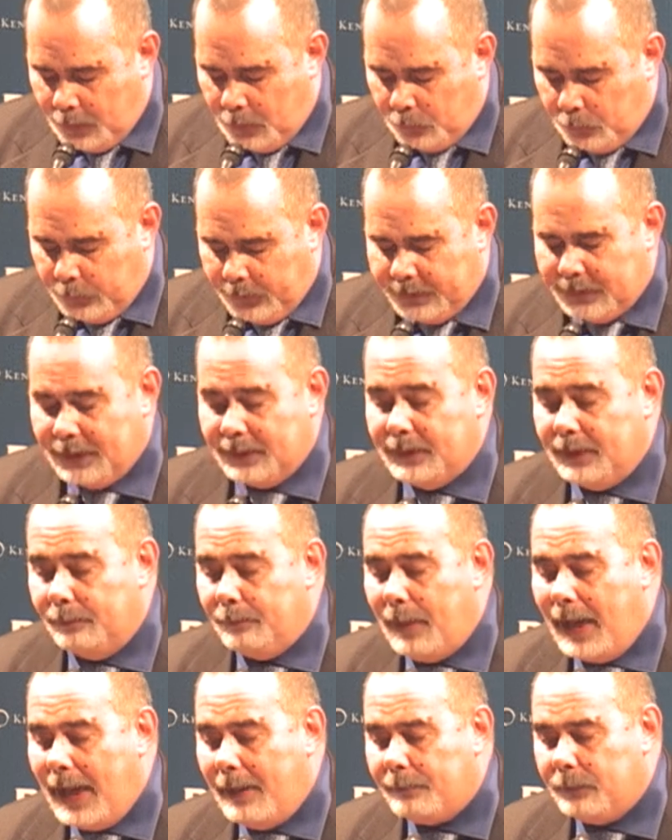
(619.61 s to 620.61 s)
with the
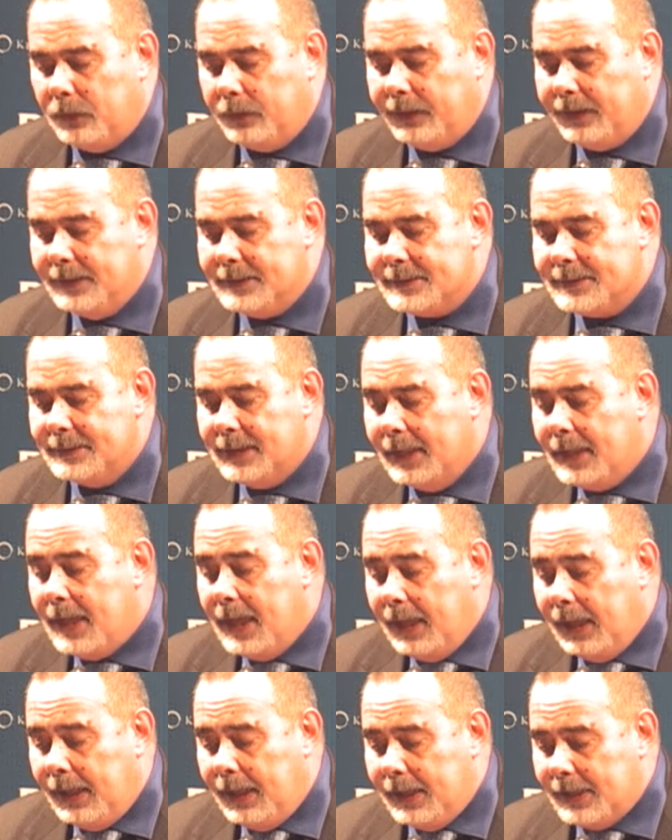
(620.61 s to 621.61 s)
memories
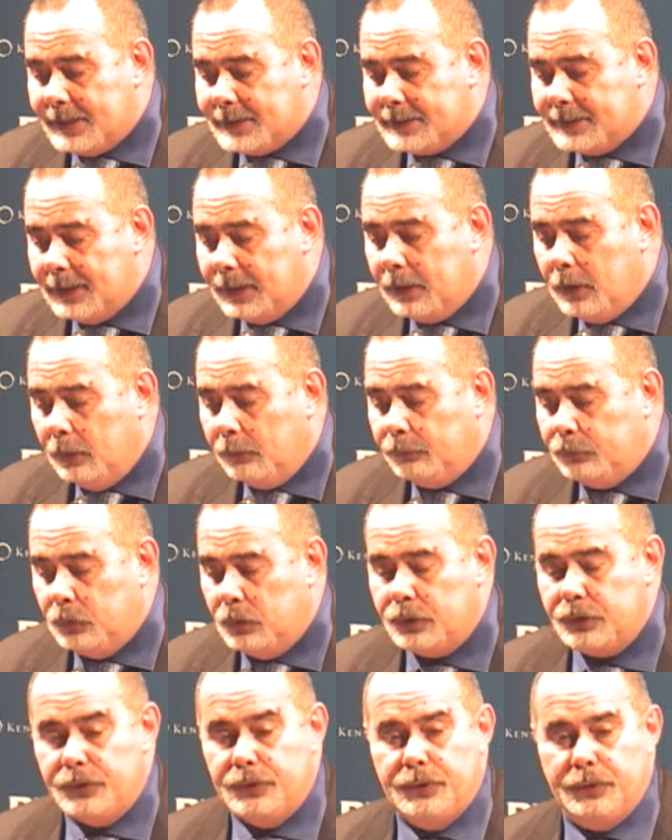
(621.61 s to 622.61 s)
is
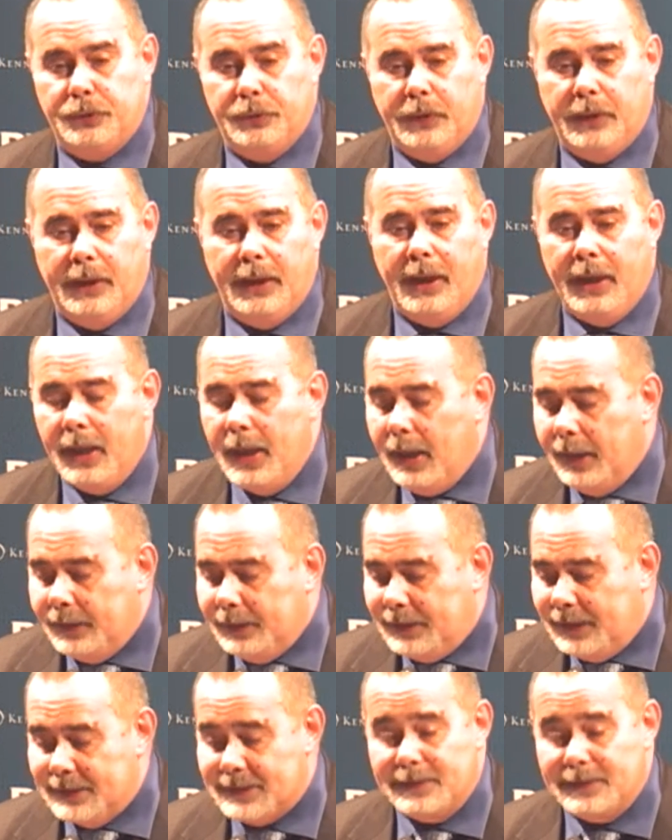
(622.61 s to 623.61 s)
for sure the